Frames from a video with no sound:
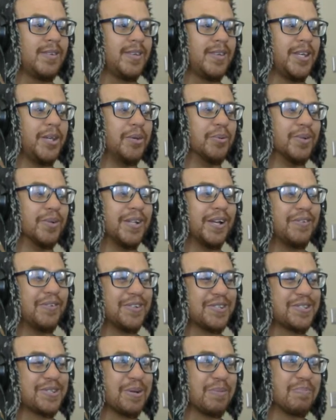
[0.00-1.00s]
He will never
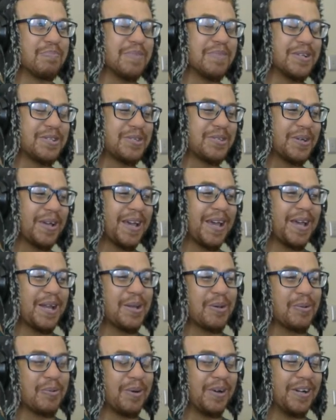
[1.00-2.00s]
submit to
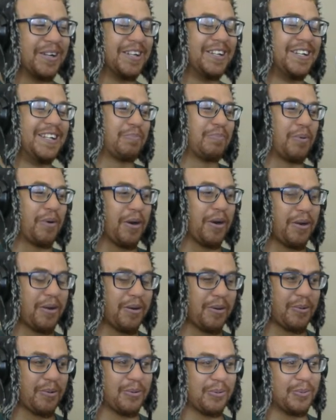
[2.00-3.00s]
anyone.
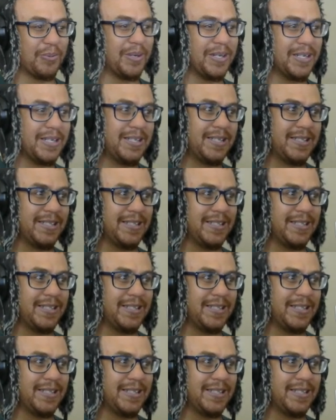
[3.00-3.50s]
Bro, what?